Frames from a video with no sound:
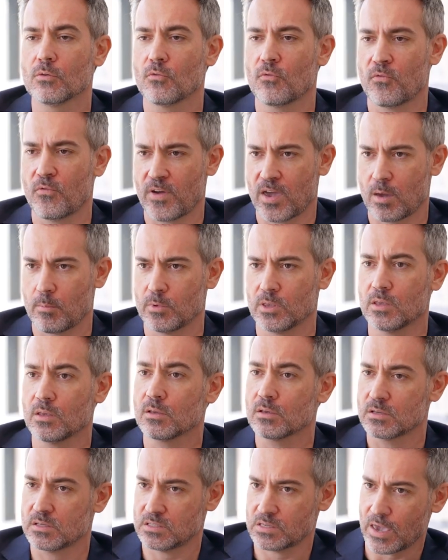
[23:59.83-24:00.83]

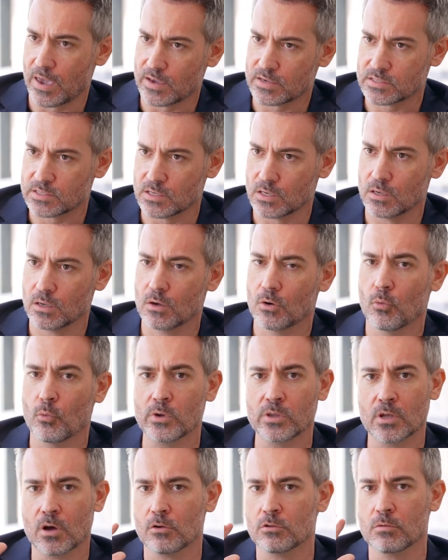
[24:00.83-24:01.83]
feminine, sexy,
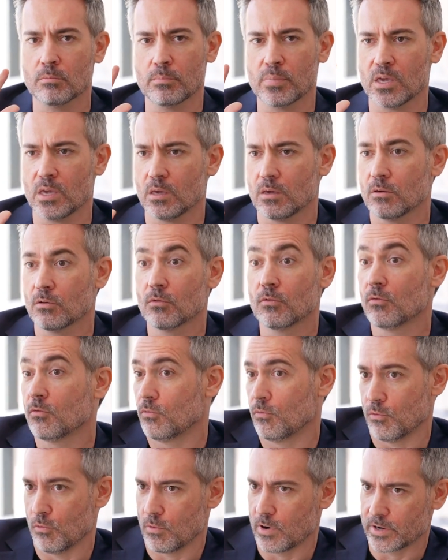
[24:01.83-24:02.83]
without being
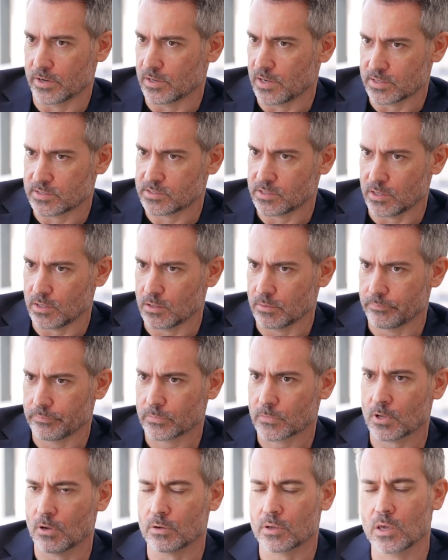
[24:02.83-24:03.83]
vulgar, let's say.
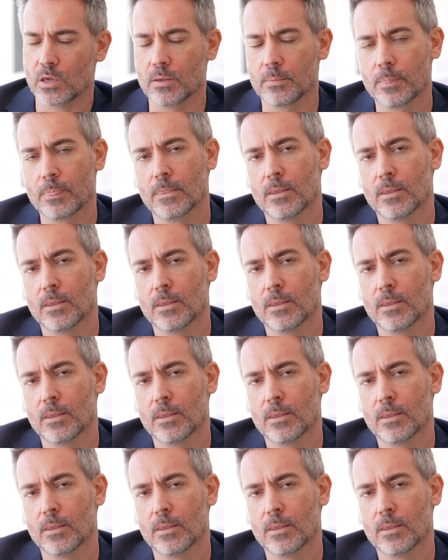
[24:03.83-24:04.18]
Okay?